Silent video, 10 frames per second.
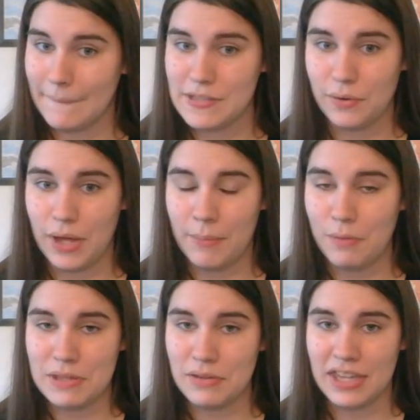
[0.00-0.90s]
So I'm
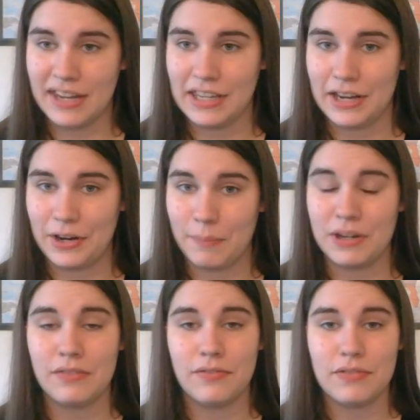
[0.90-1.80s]
hoping you can't hear her, but
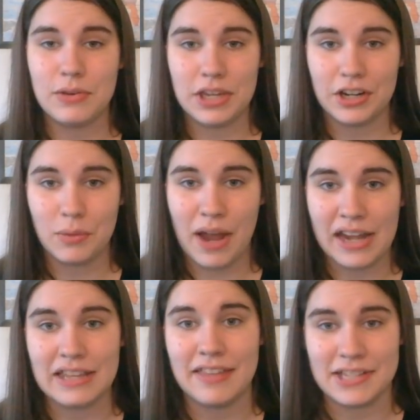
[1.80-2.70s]
if you hear her
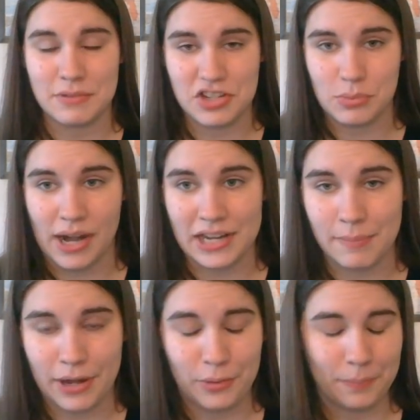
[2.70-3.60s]
whining, that's what she's whining
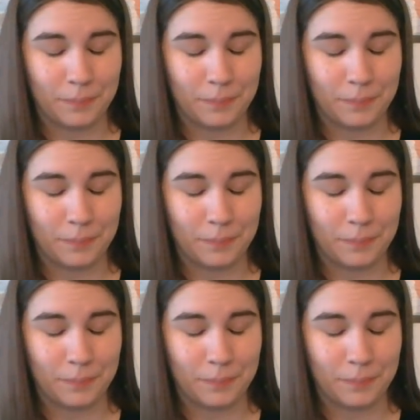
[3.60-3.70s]
about.